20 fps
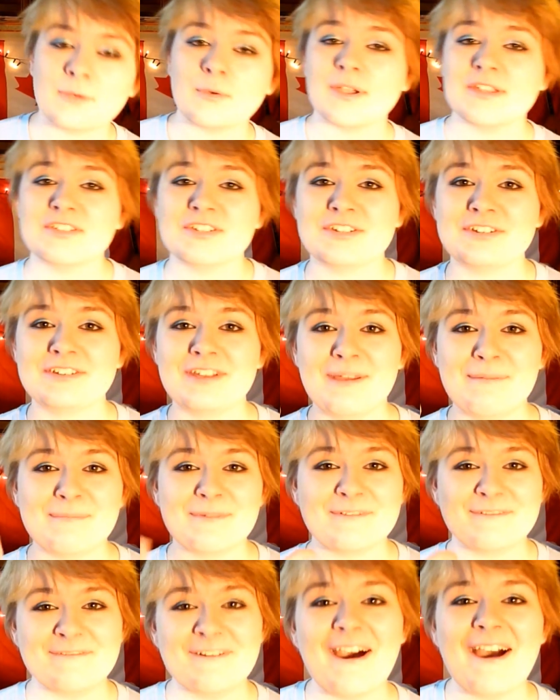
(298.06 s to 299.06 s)
Question number
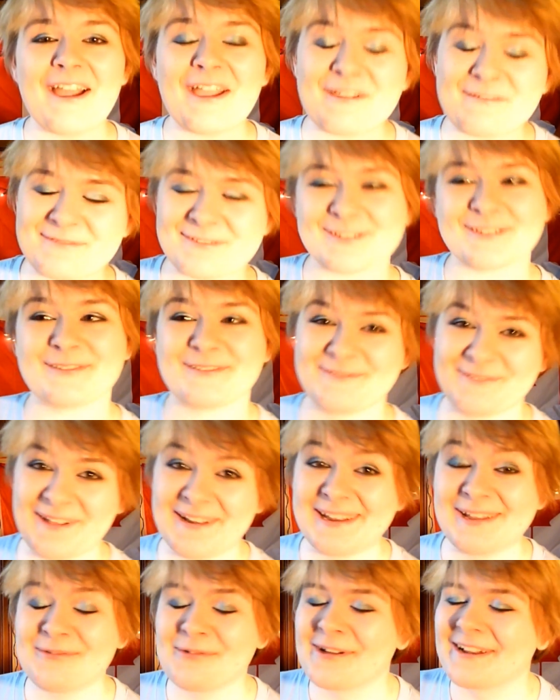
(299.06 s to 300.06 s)
five is a
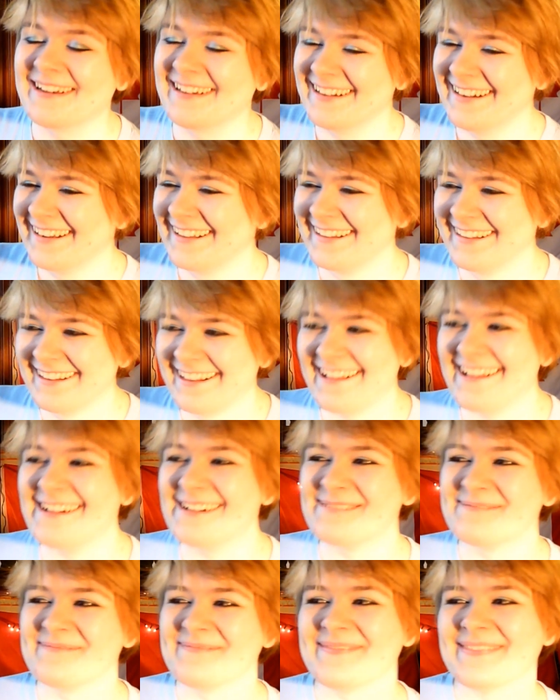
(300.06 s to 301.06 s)
funny one.
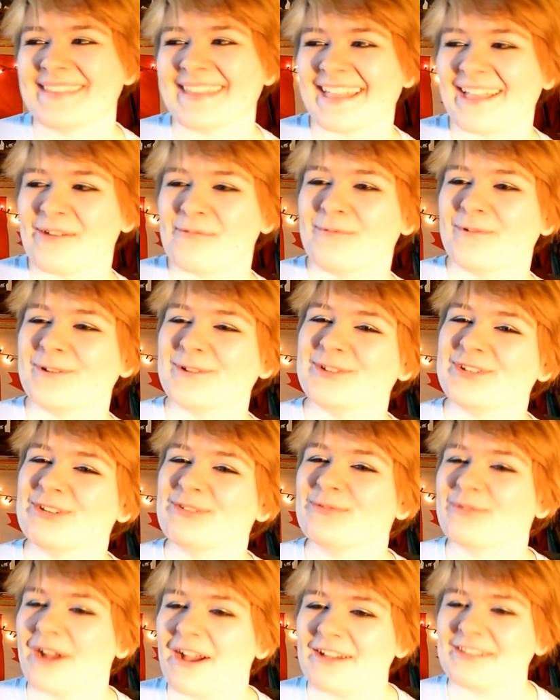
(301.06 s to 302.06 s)
Um, would
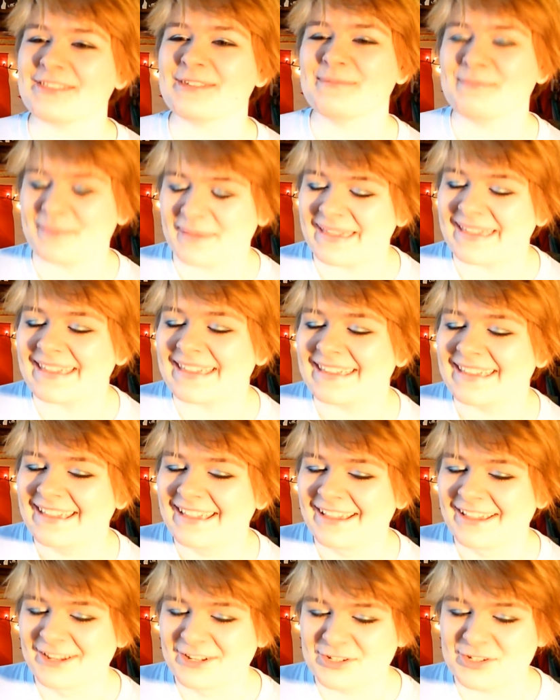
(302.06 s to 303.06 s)
you rather be
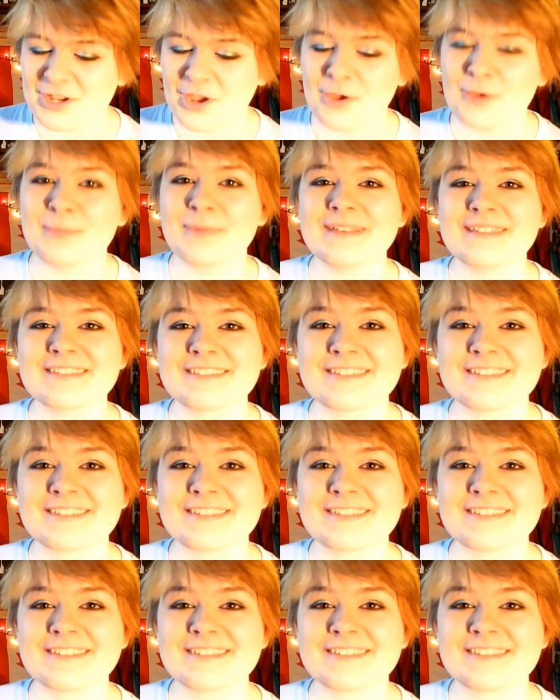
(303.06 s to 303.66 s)
Toby's